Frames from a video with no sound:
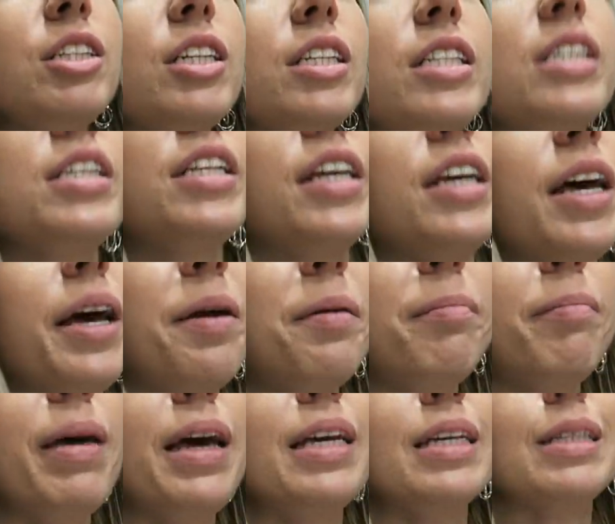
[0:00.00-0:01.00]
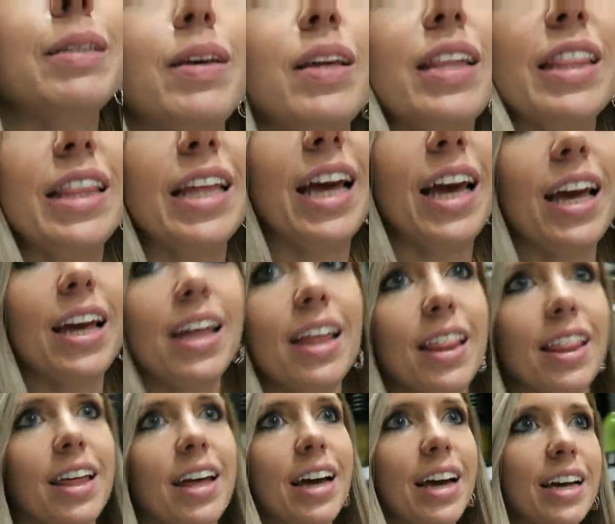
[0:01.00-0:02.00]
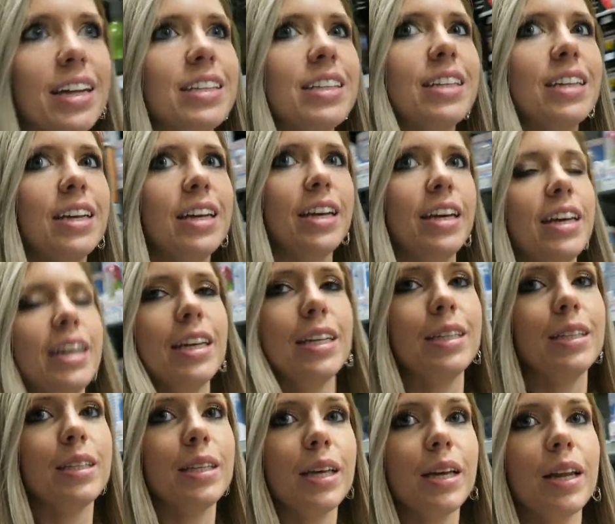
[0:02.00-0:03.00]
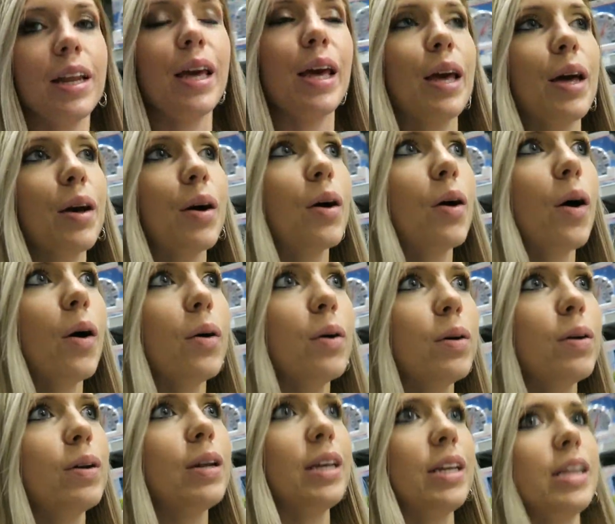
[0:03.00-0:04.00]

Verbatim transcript: just makes me think that it's gonna get cold